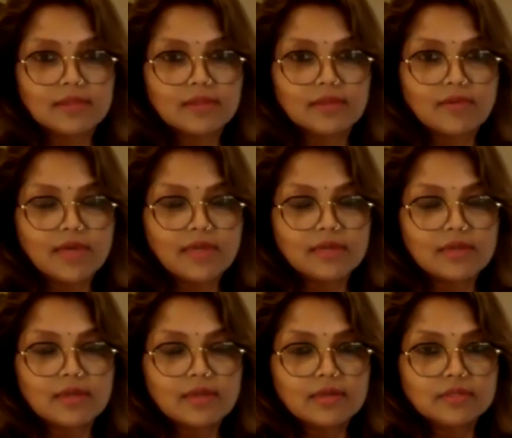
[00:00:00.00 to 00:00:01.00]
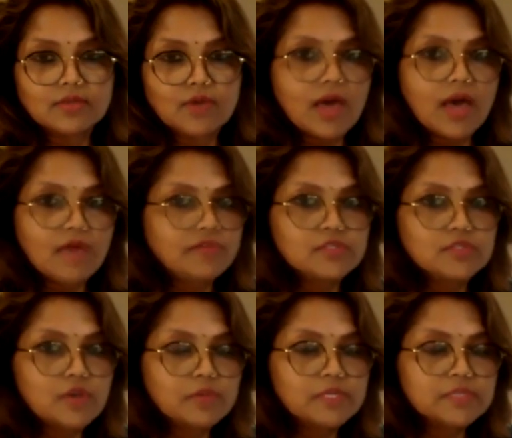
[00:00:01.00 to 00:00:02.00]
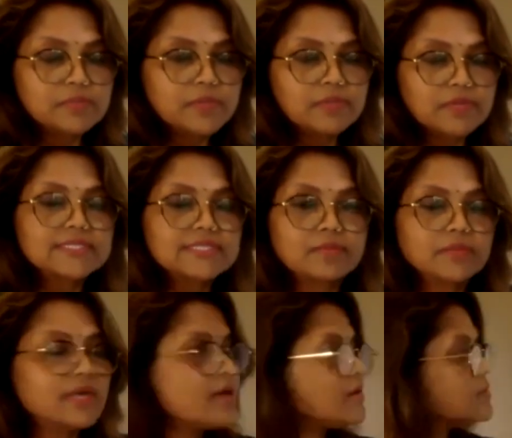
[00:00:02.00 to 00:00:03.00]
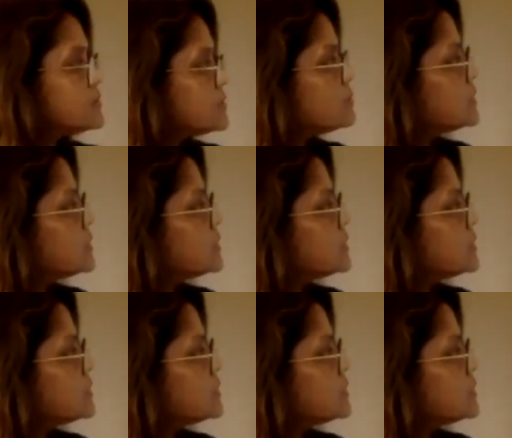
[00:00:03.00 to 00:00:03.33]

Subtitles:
right? So I have to stop the spin because something else